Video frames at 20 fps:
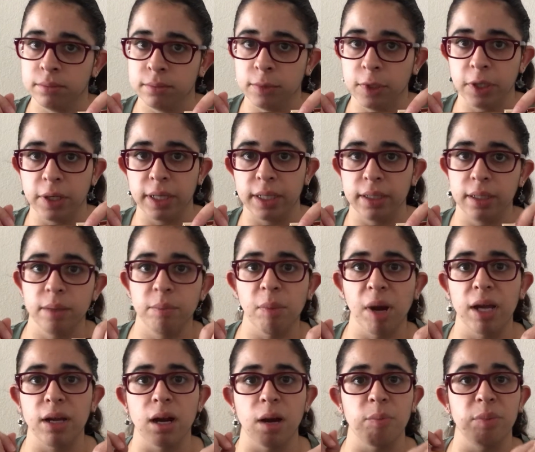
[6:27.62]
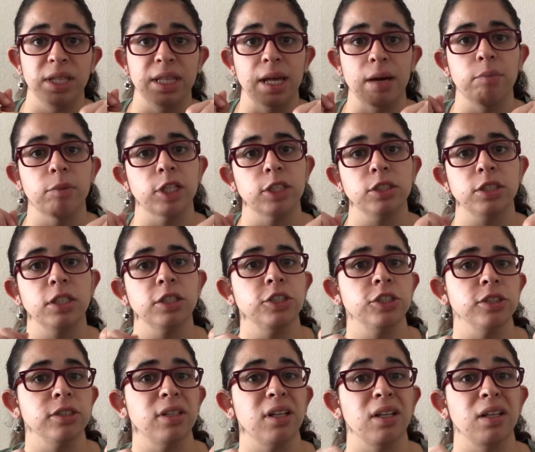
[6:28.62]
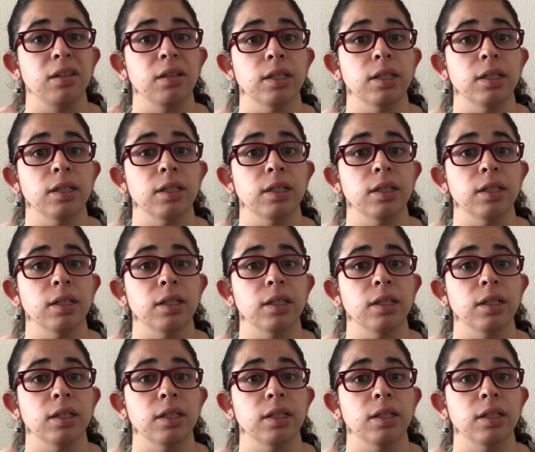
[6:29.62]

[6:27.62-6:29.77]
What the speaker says: Alright, it might not be that much because you're attending